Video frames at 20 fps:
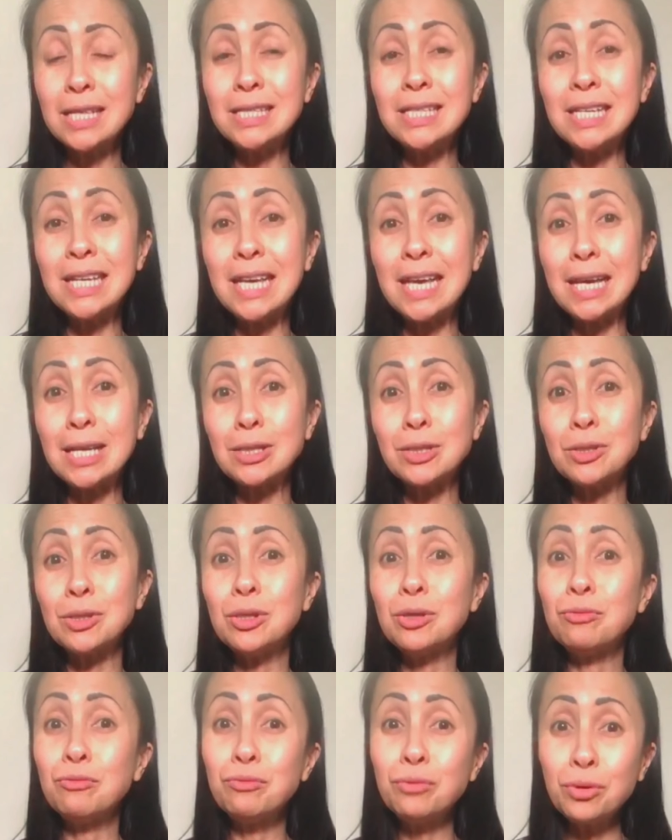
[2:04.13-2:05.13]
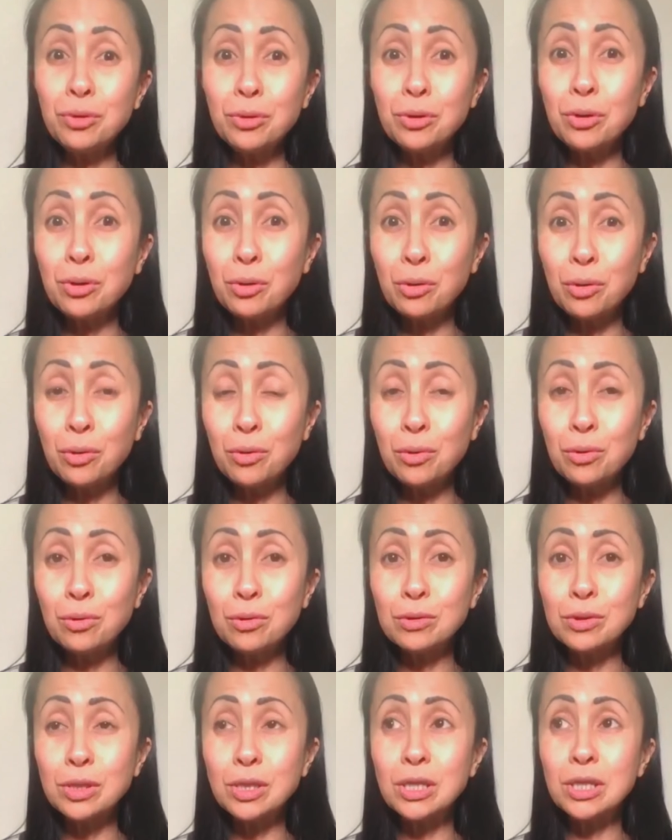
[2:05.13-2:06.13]
to get to the root
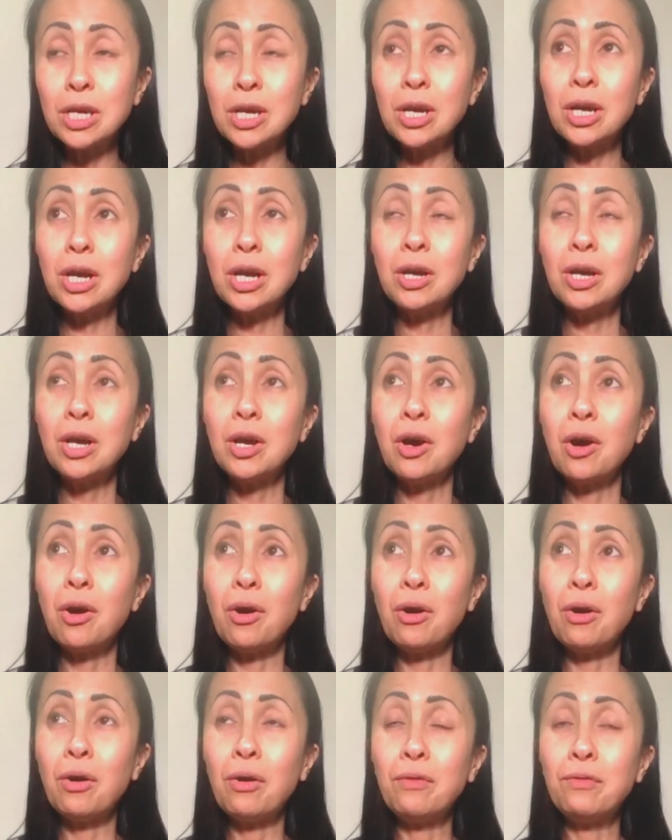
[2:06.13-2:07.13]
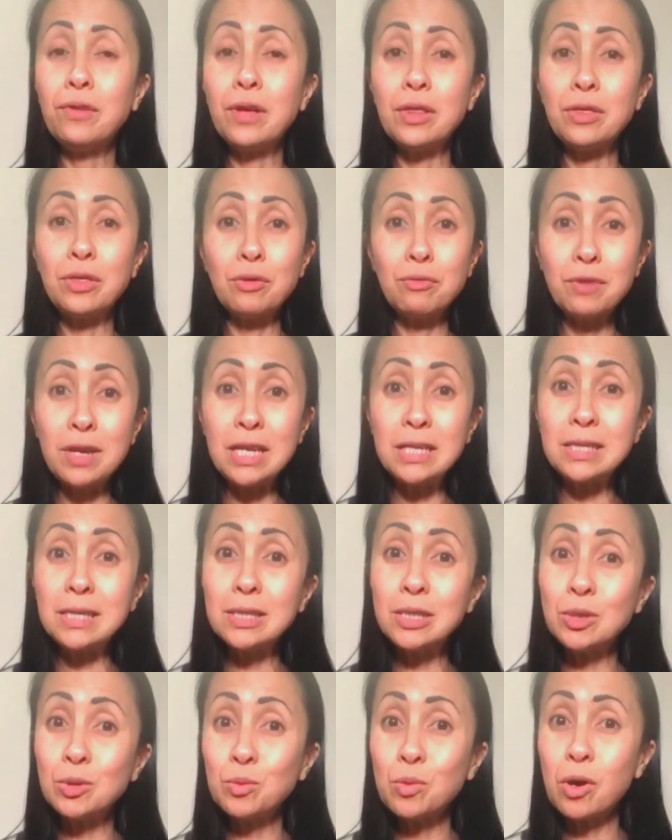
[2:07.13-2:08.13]
cause of the
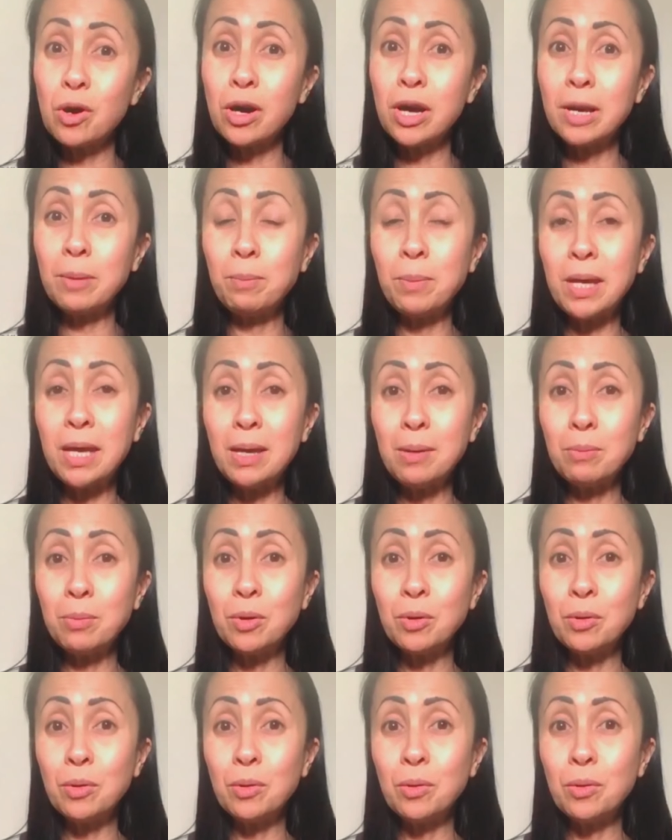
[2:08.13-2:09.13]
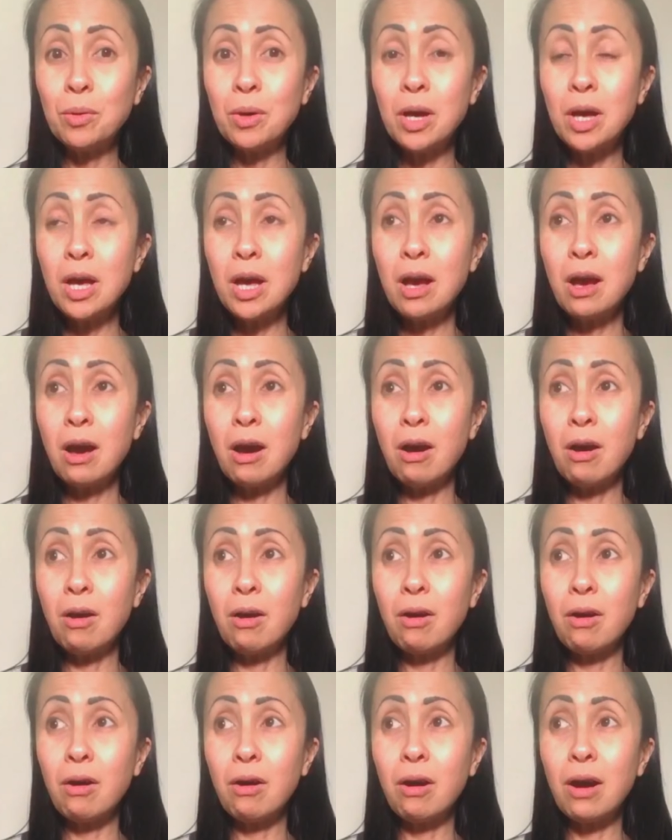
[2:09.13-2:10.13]
reasons why people
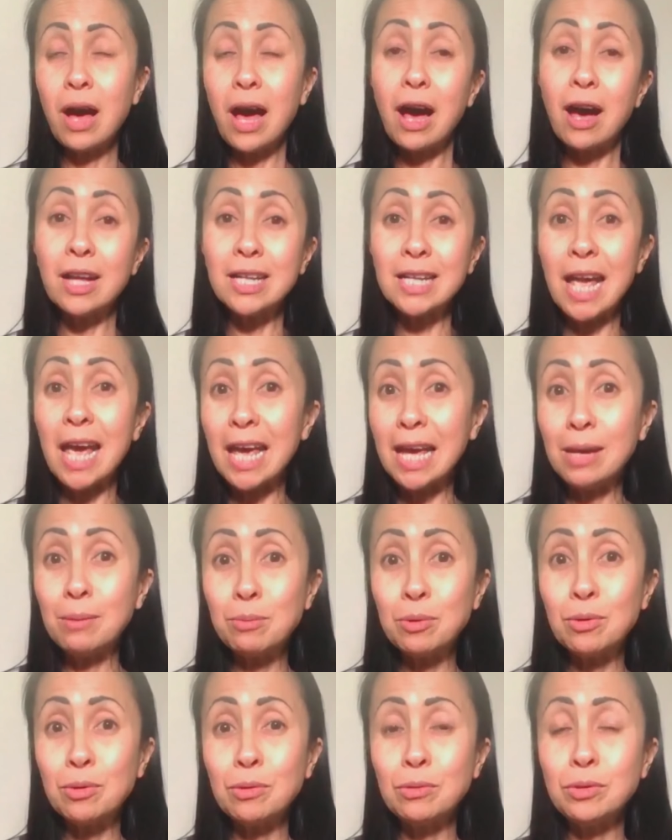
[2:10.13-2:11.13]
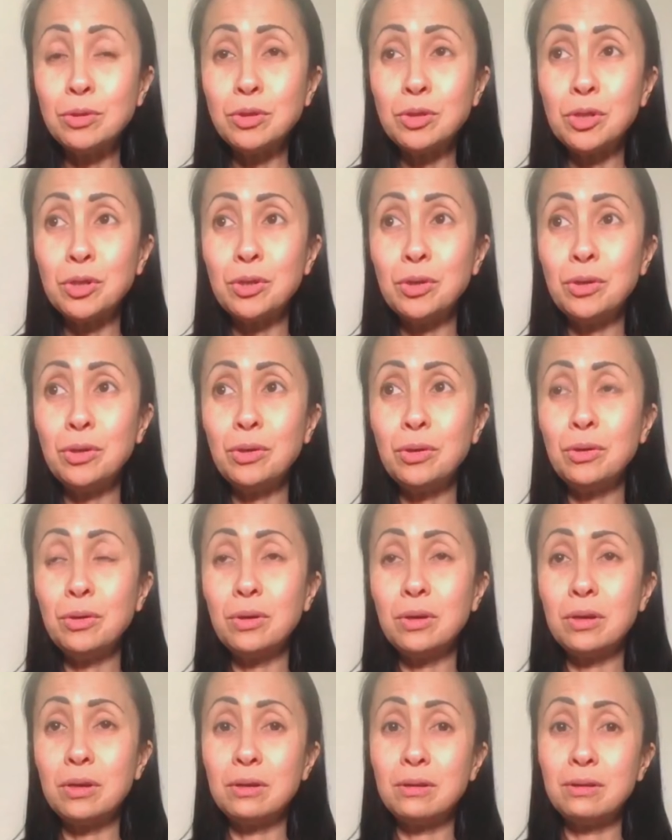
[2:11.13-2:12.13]
are unable
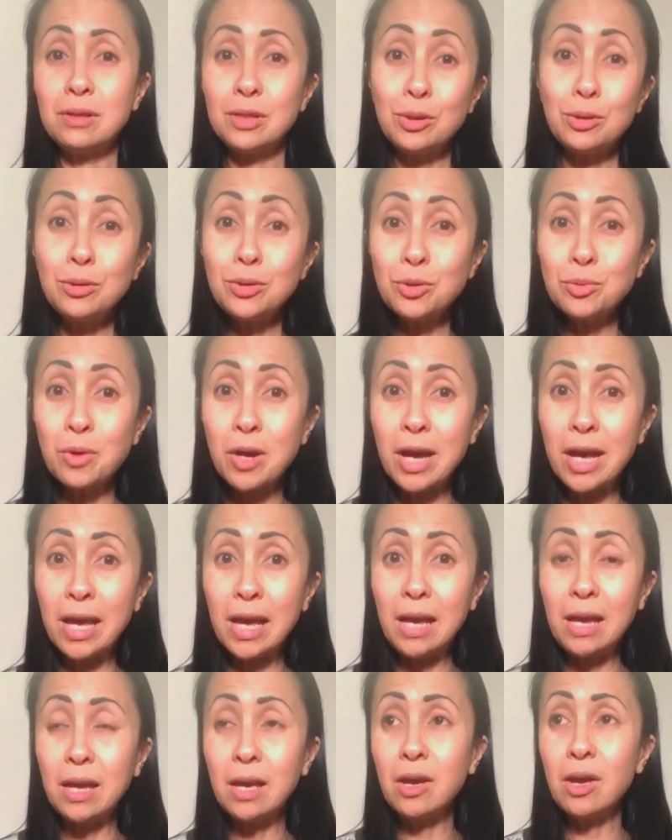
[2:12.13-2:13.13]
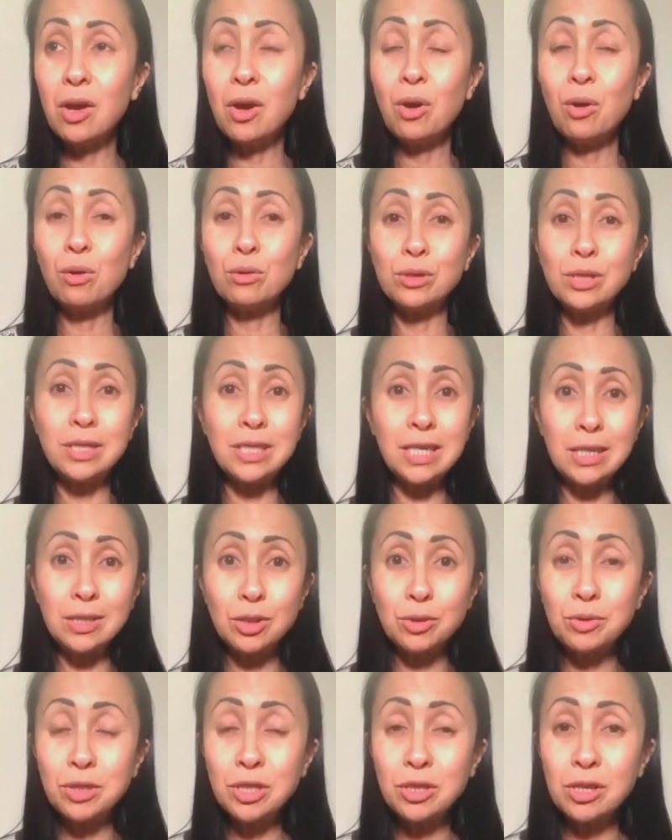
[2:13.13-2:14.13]
to lose weight or stick
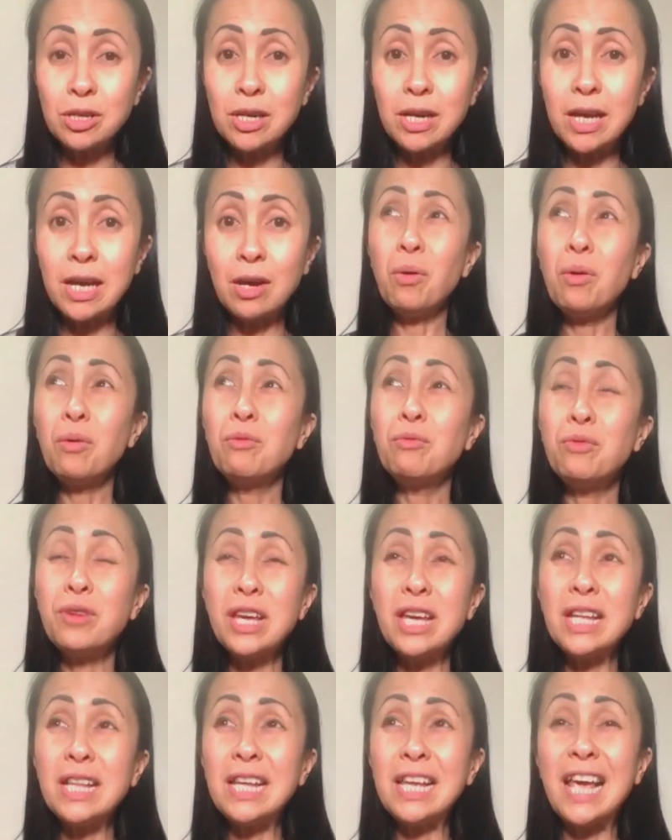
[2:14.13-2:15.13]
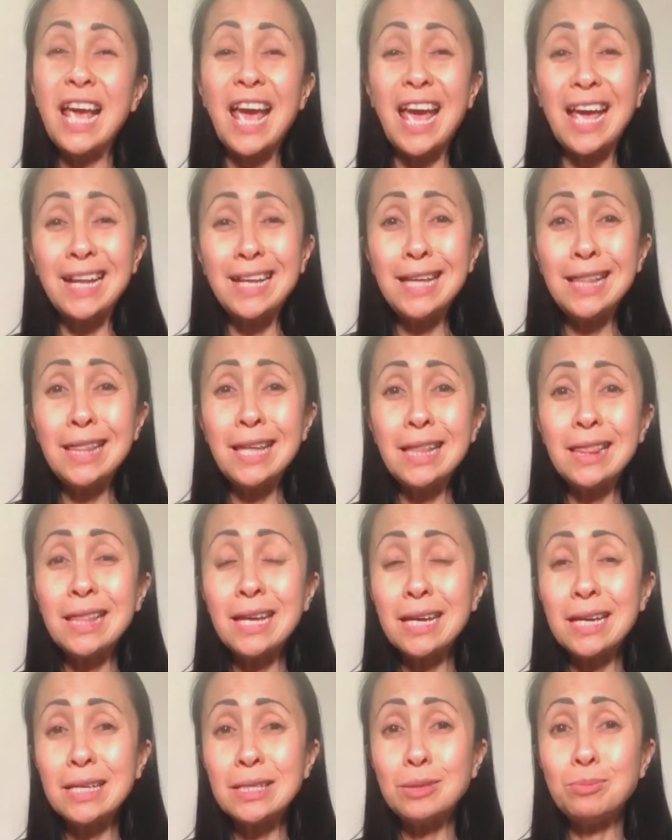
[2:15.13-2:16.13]
to a diet, or really anything
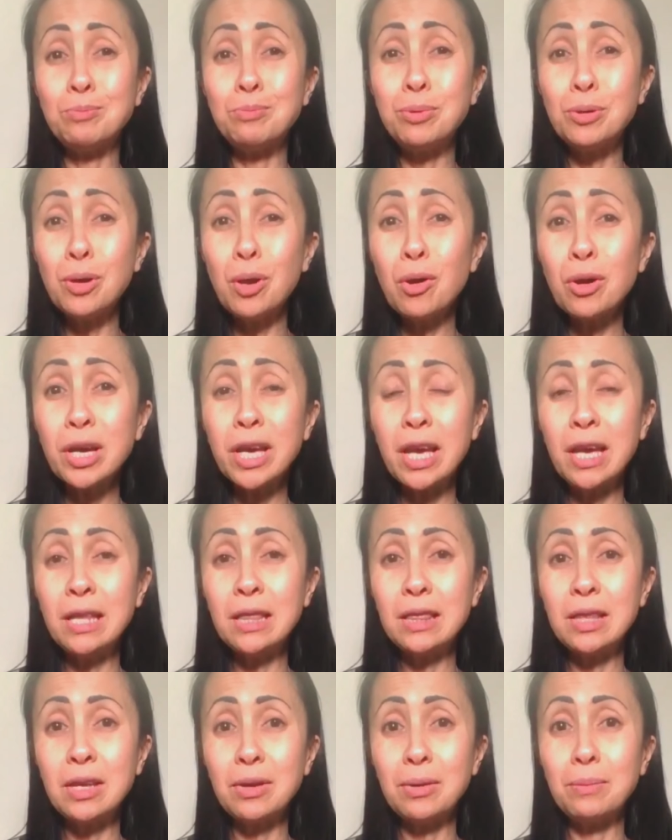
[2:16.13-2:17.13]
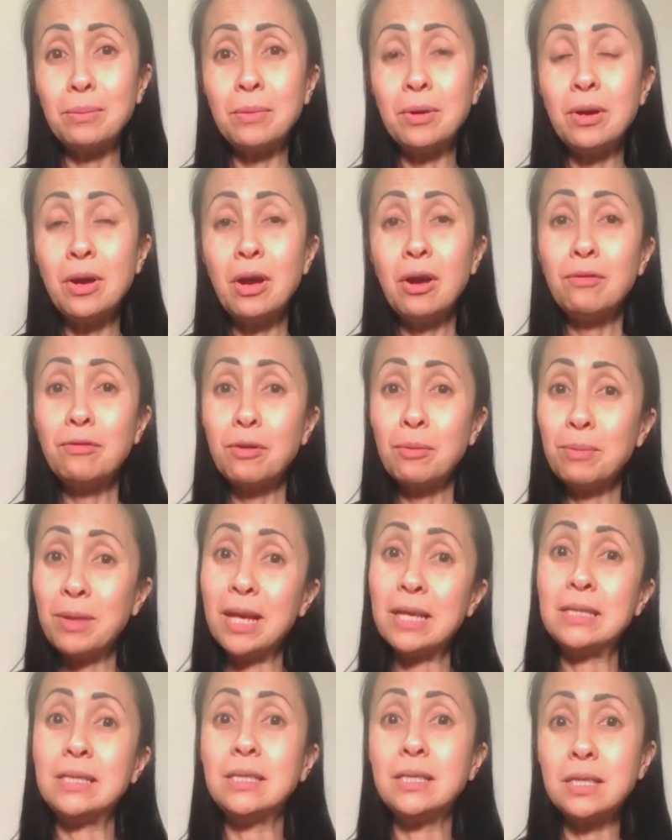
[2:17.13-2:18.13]
that is blocking them from
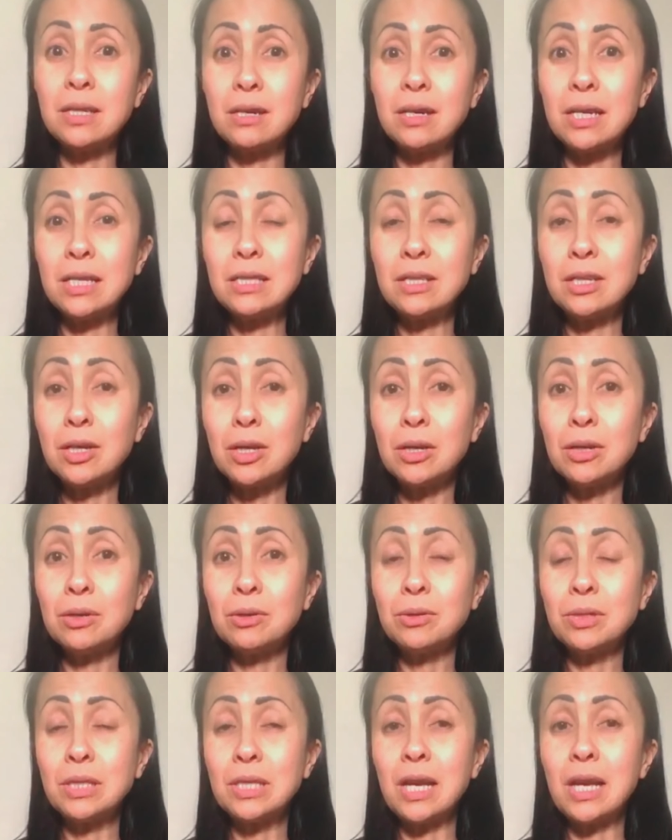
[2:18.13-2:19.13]
their desired goals.